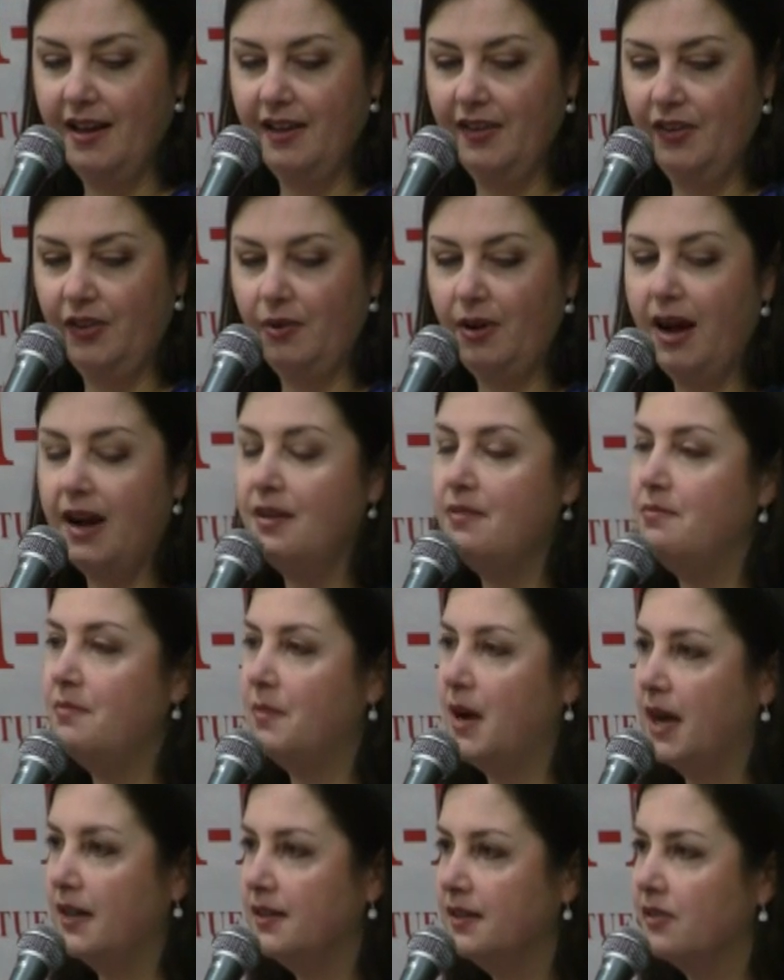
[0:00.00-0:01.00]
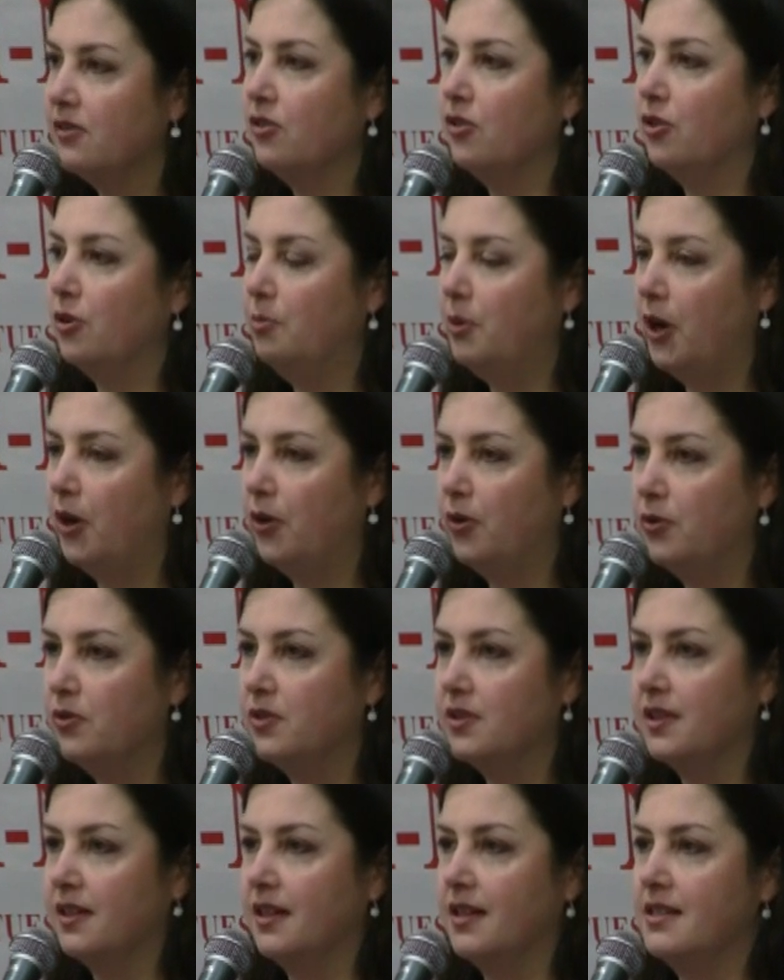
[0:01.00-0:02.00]
So I did a little
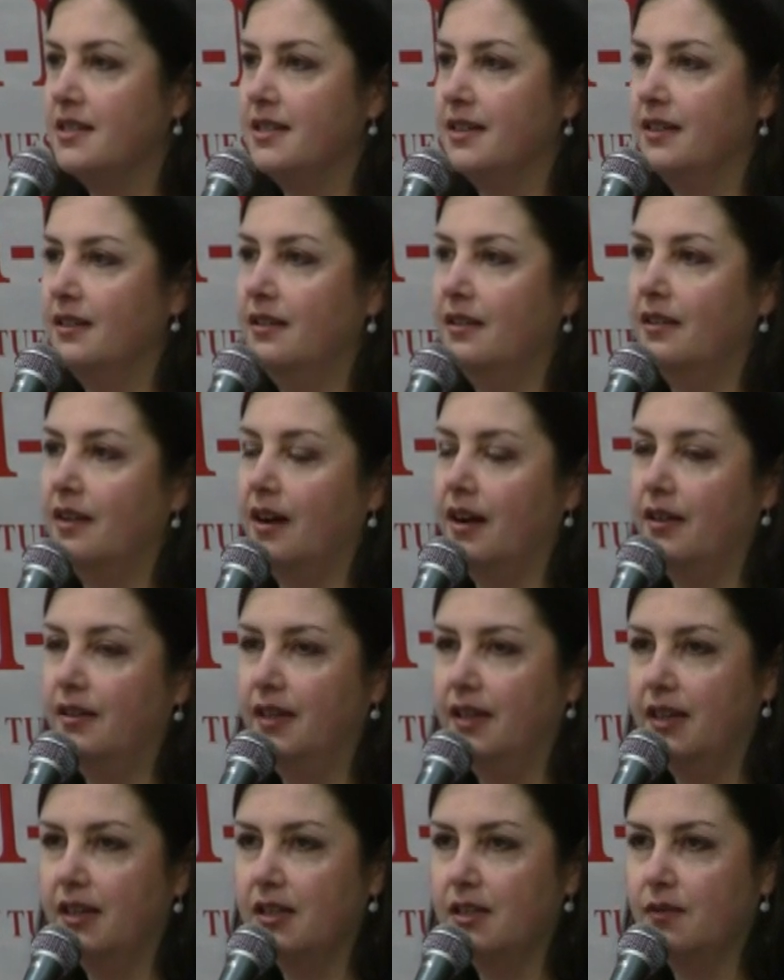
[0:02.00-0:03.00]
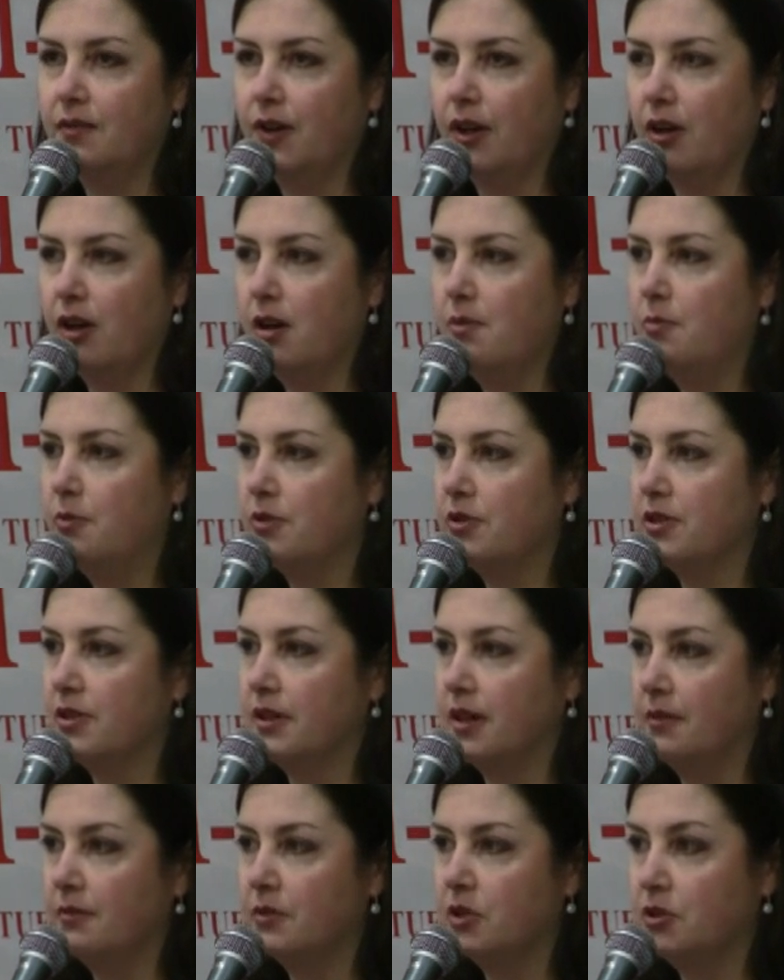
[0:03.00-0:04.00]
post and I said, I think it's very
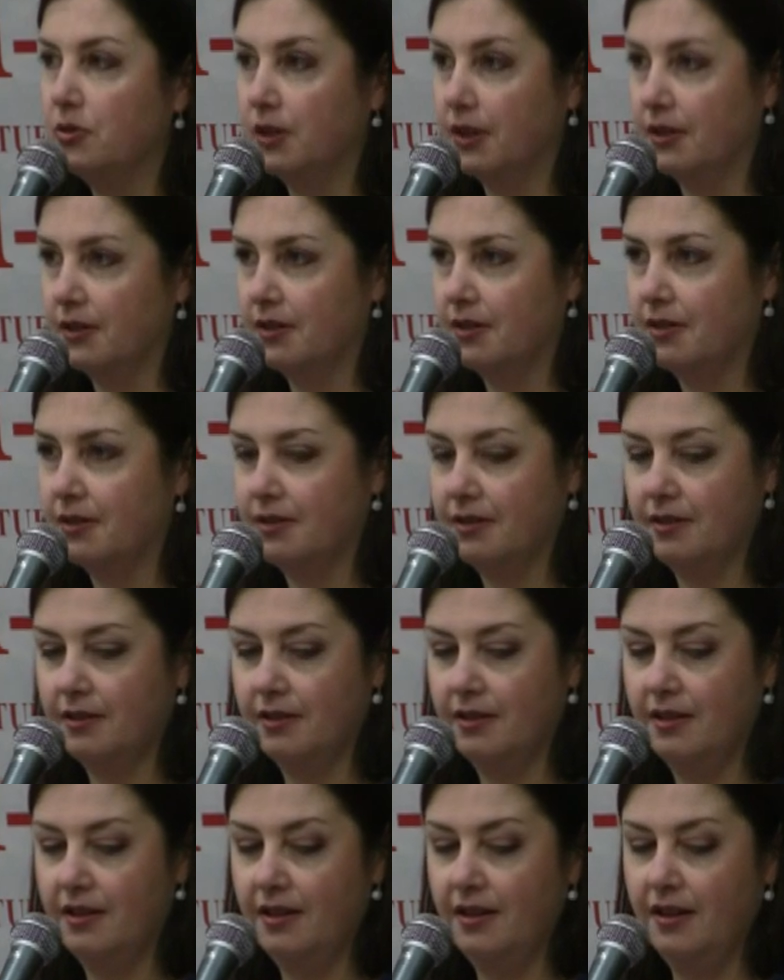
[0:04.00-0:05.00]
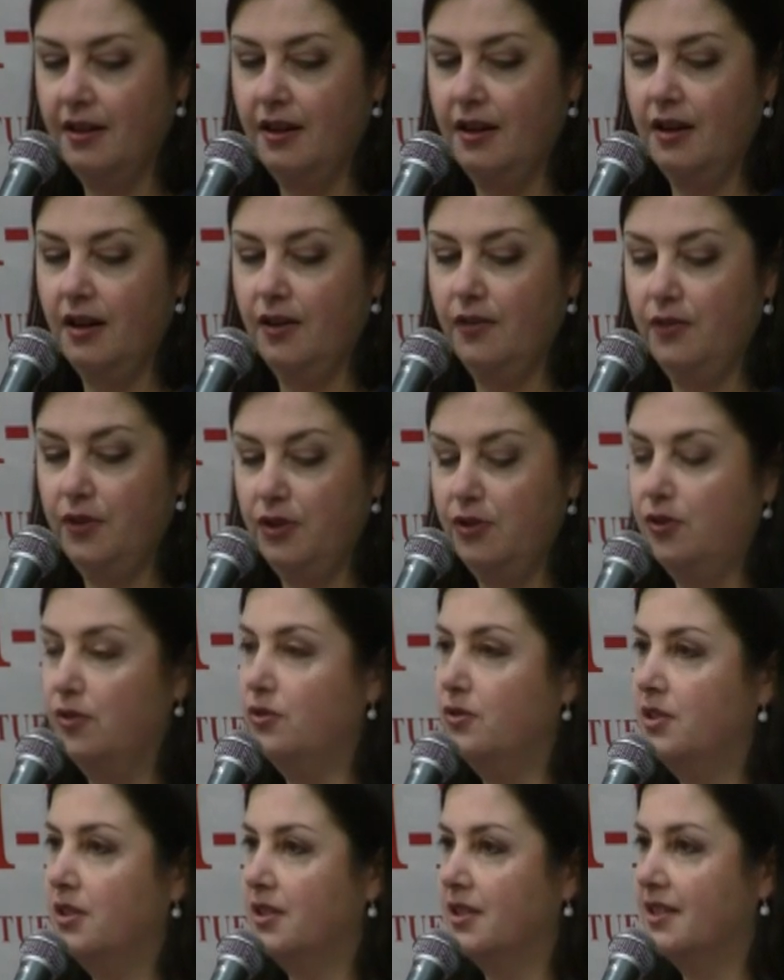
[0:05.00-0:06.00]
presumptuous of
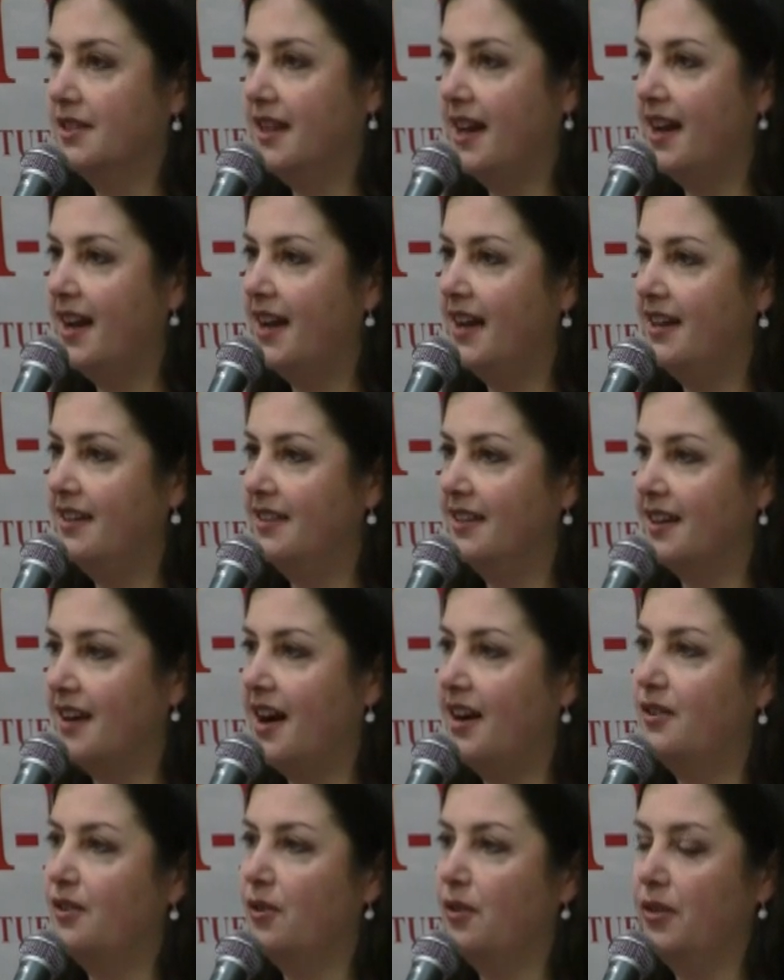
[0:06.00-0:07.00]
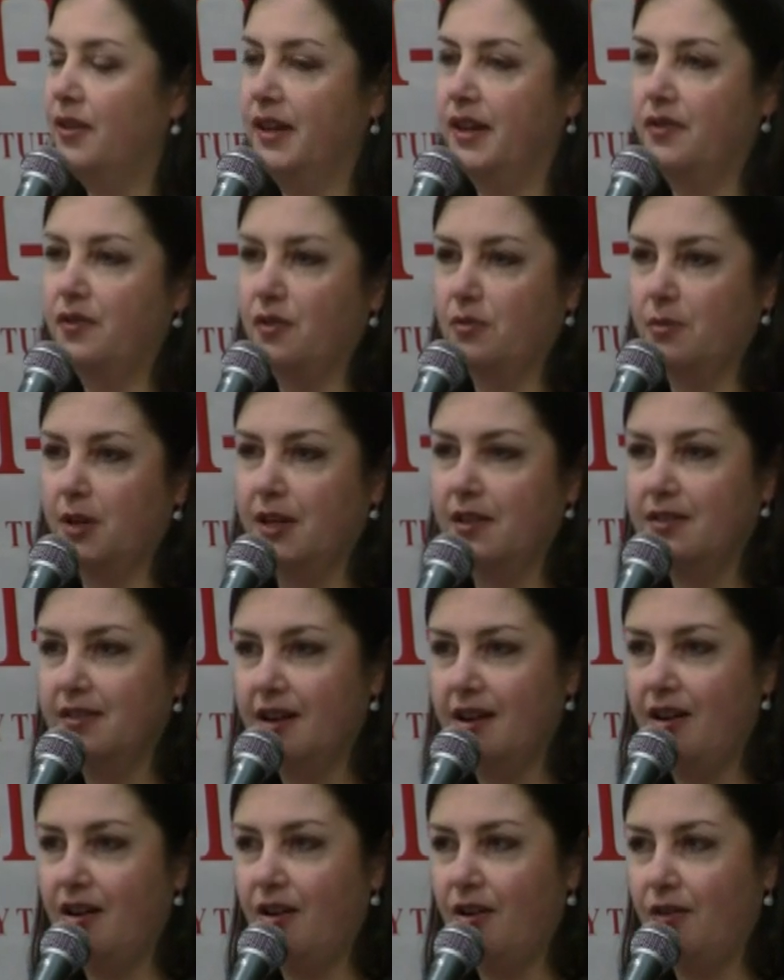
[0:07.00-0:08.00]
you to say that I don't think for
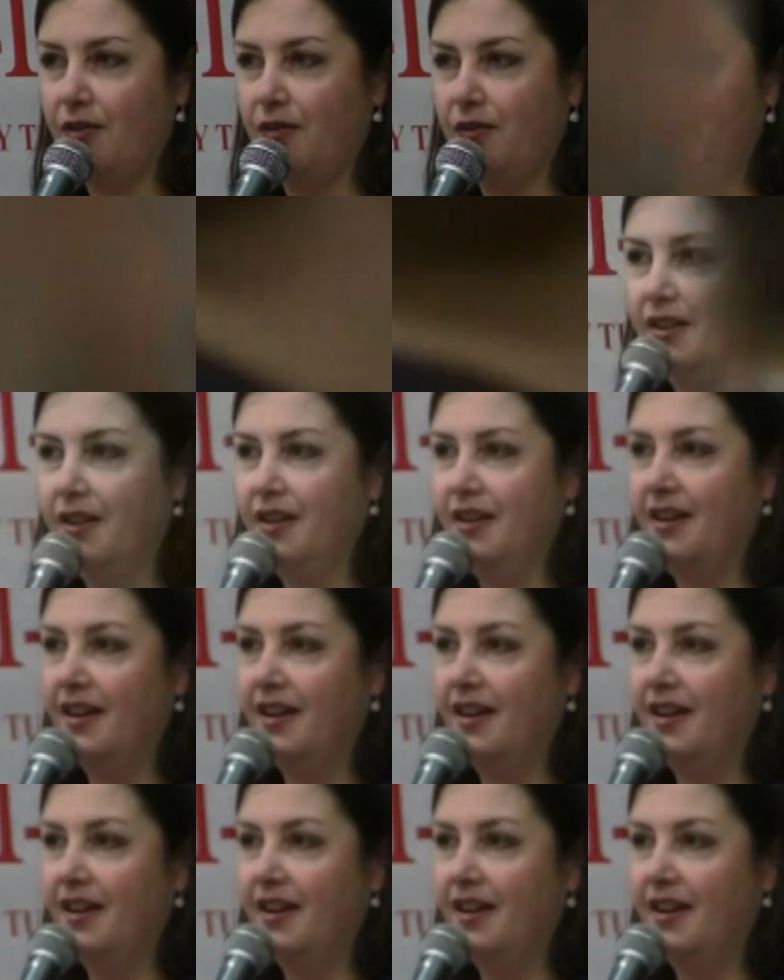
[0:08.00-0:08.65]
myself.